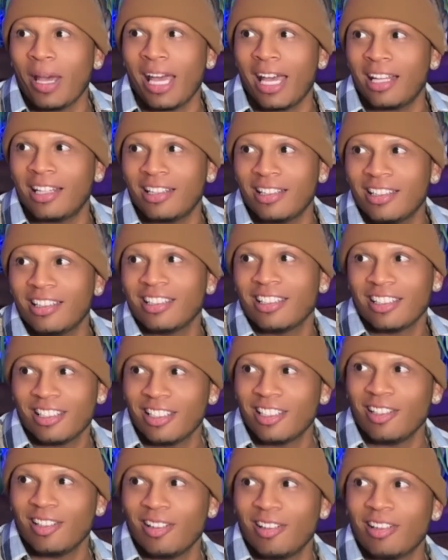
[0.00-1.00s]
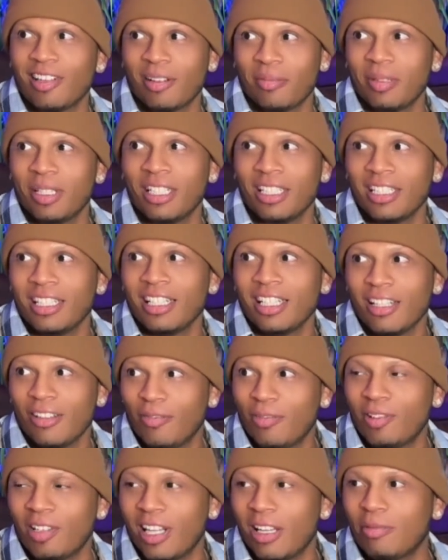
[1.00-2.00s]
bat. You know what I mean?
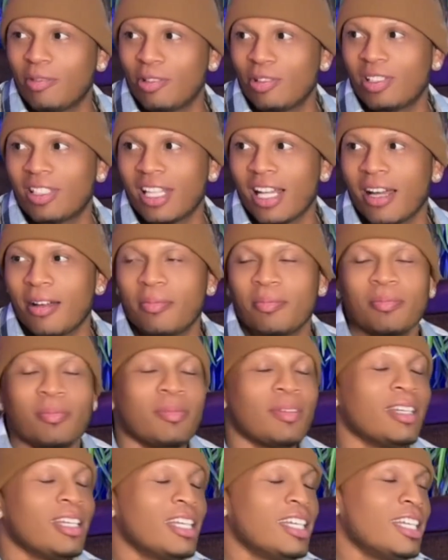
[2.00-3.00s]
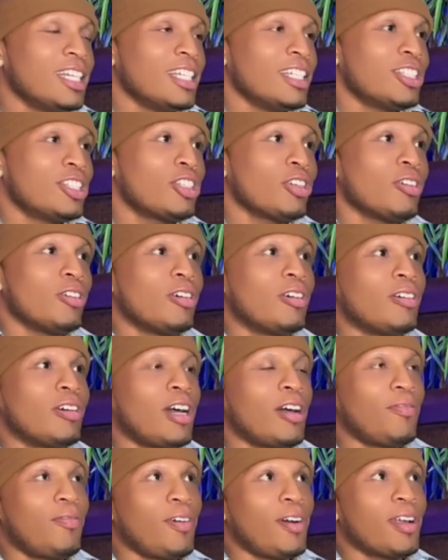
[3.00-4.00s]
For them to stop. So
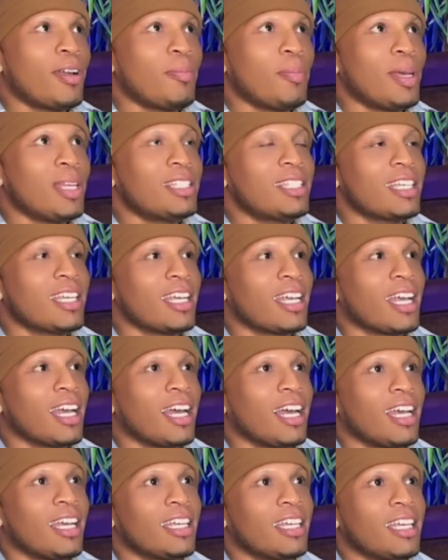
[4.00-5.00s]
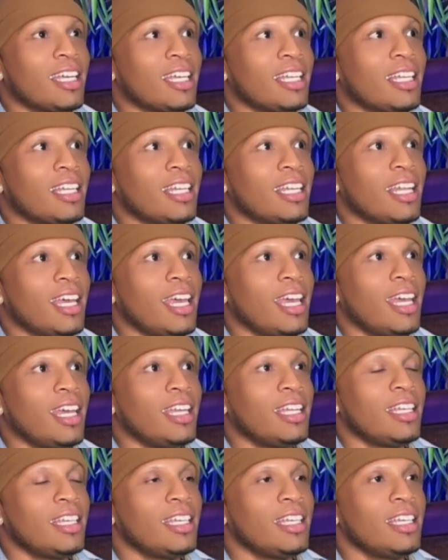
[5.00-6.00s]
I fought a Mexican guy, and
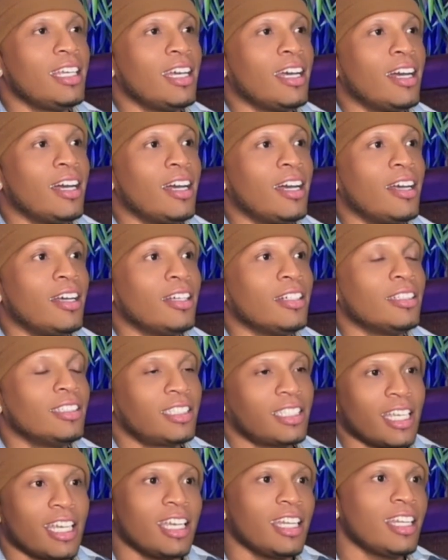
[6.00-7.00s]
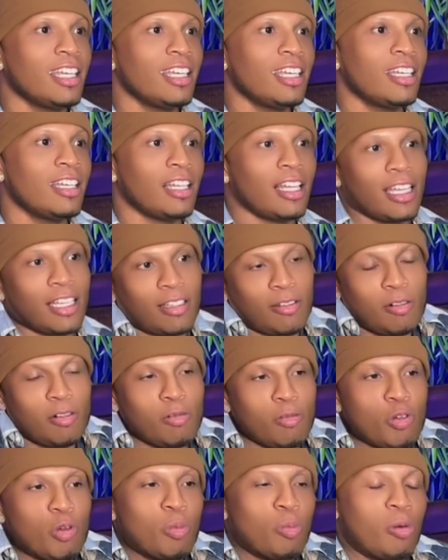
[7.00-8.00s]
he skinny, like oh,
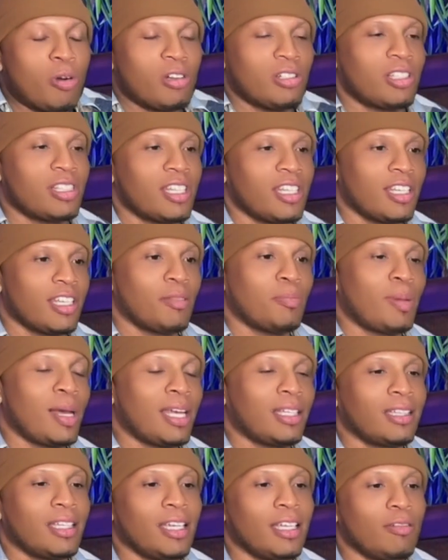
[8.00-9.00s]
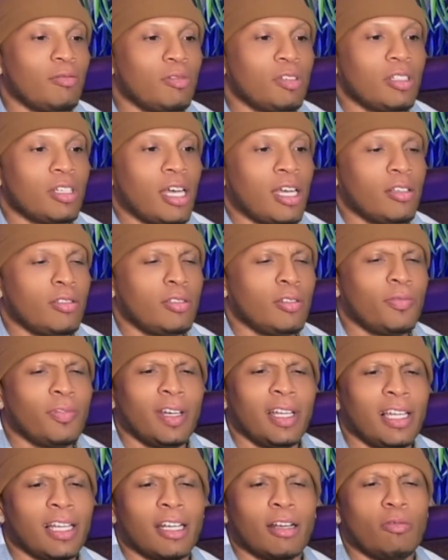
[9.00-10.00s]
we were both skinny. Back then I used to
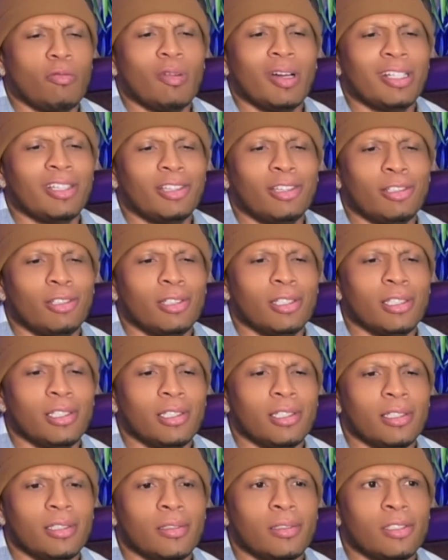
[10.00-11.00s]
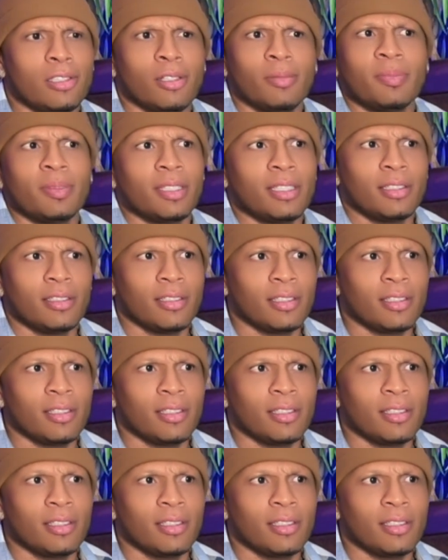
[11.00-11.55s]
fight like a 130 something.